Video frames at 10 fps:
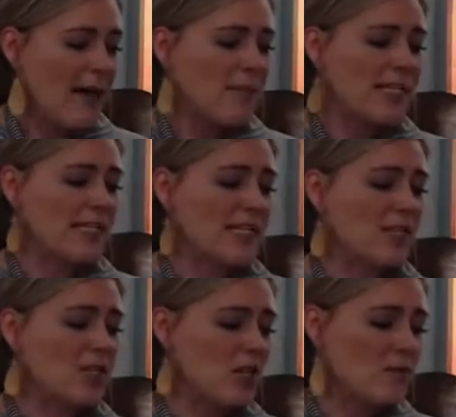I'm less
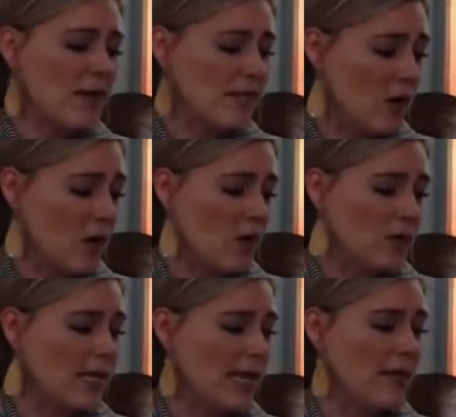than 2 months
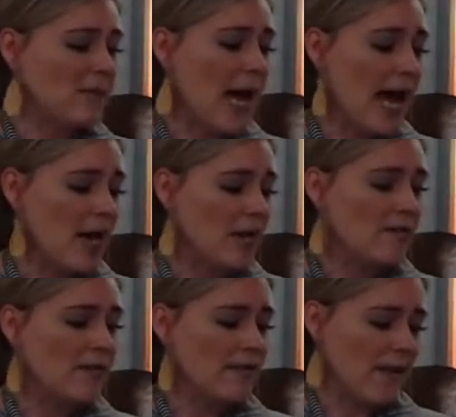old, and I'm tired
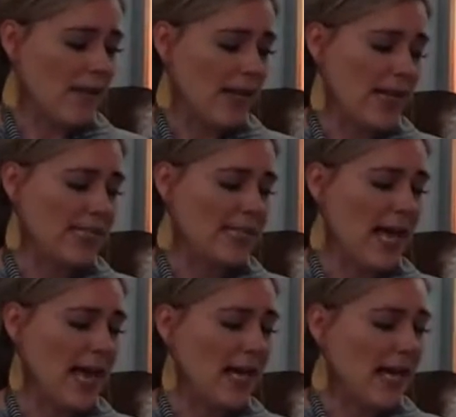of living, he
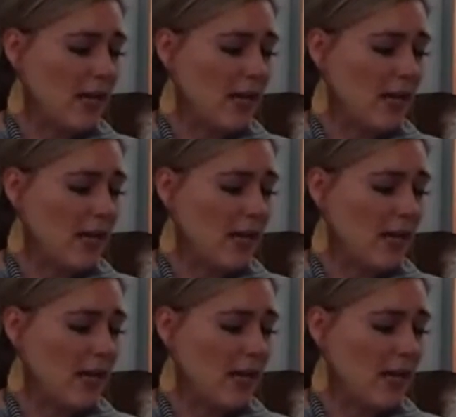said.